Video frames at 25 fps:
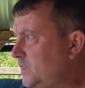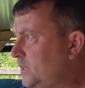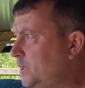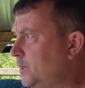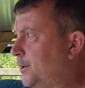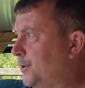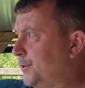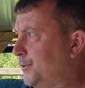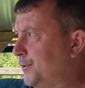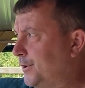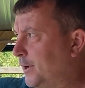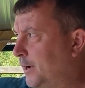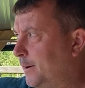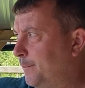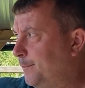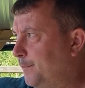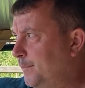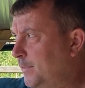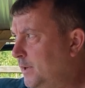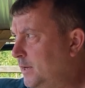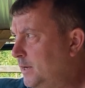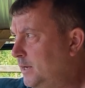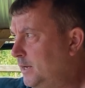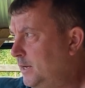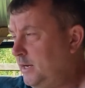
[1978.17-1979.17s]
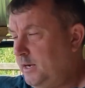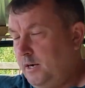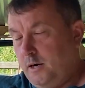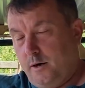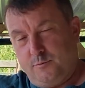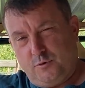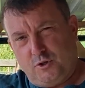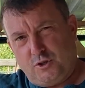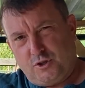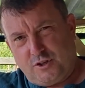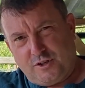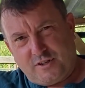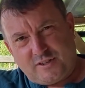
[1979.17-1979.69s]
And I'm
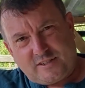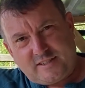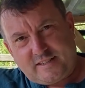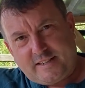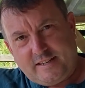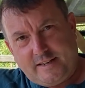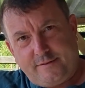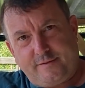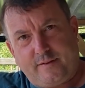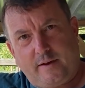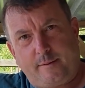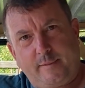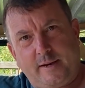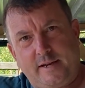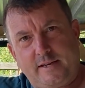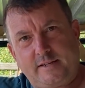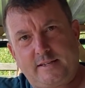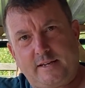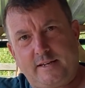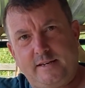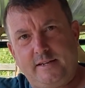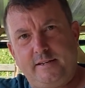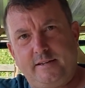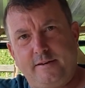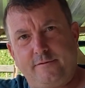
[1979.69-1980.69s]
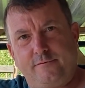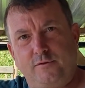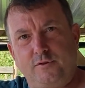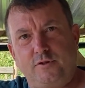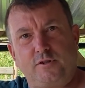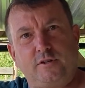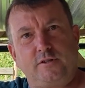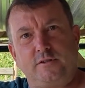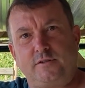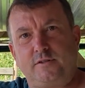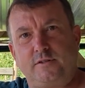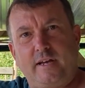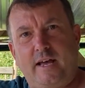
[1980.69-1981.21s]
just going to see if that makes any difference,
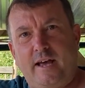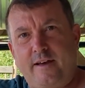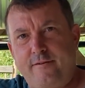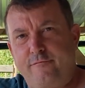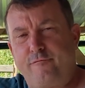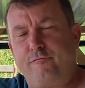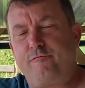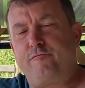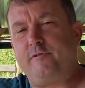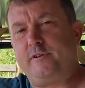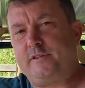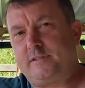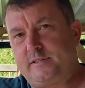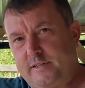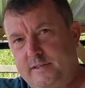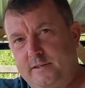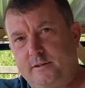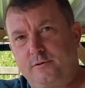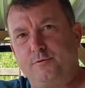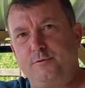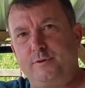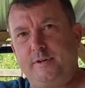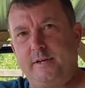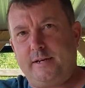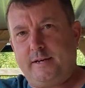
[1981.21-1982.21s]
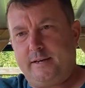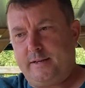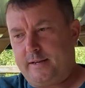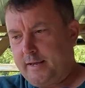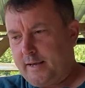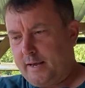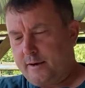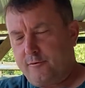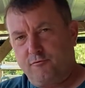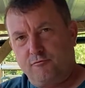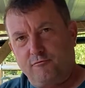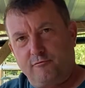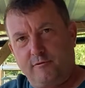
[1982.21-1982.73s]
because every single year they
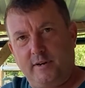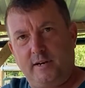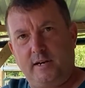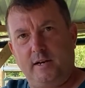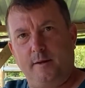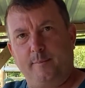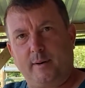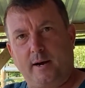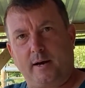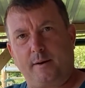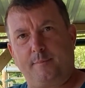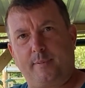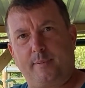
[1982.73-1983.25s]
get really bad